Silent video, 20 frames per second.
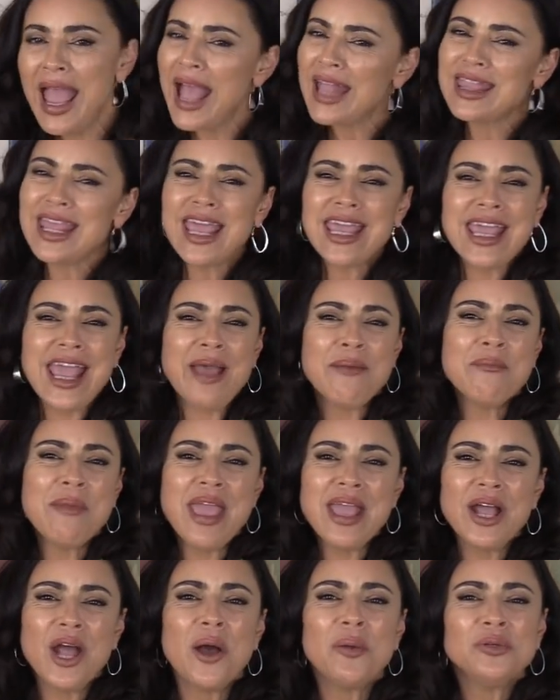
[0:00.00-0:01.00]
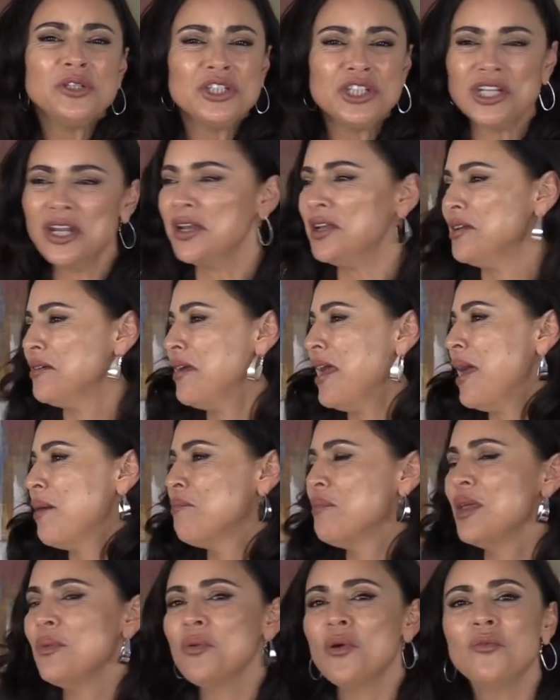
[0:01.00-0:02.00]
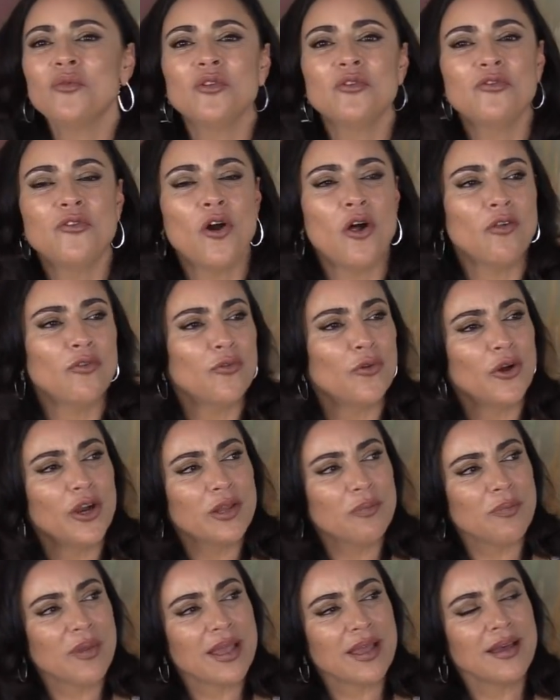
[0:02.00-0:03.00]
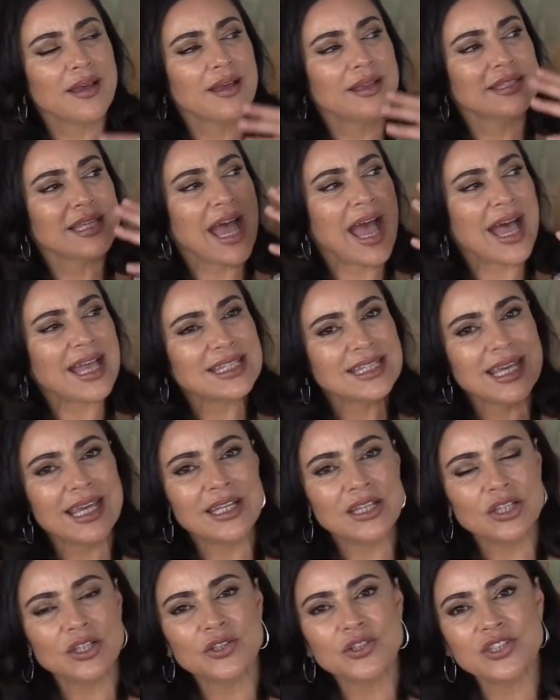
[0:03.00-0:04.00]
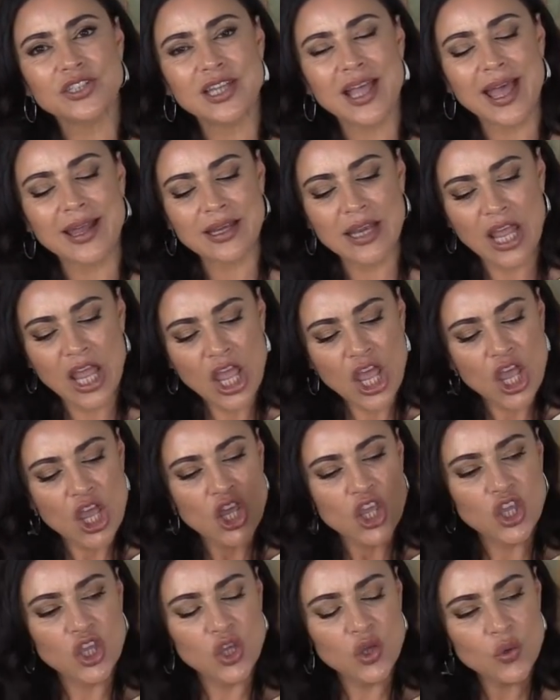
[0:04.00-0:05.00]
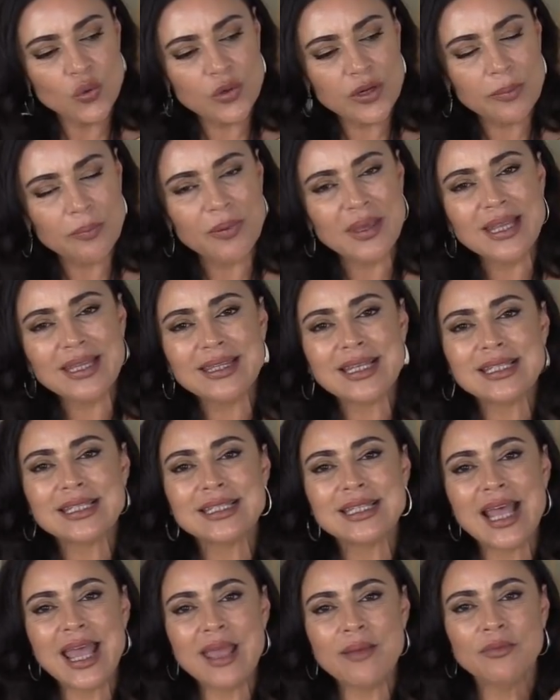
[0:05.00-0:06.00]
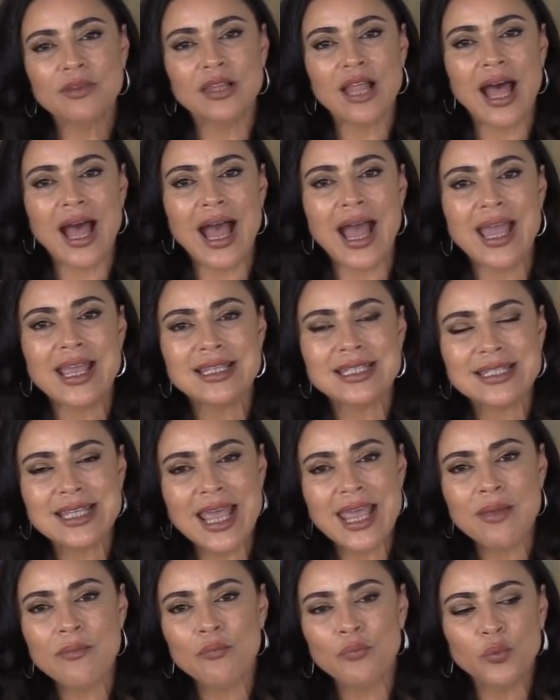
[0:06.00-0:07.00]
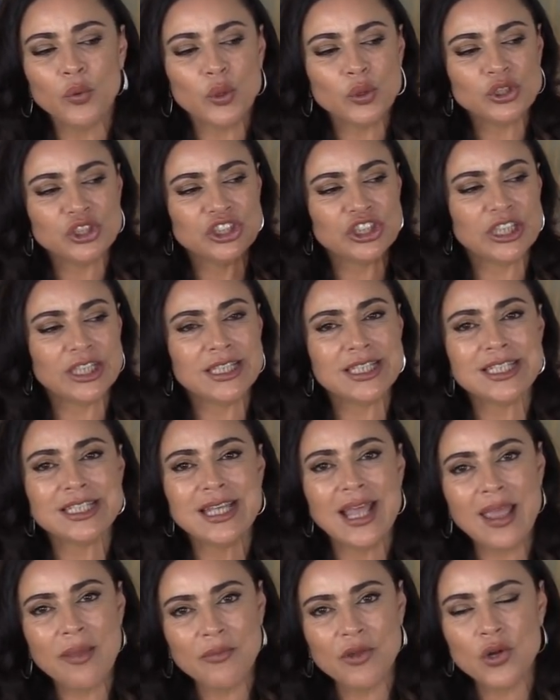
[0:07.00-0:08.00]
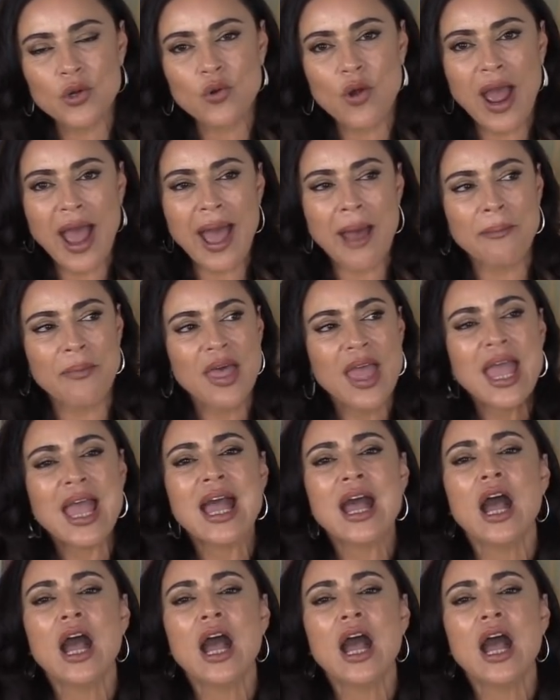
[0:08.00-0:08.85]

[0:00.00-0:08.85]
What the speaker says: They can make up shit and people will fall for it because, as Hitler said, you repeat the same lie, same bullshit, same crap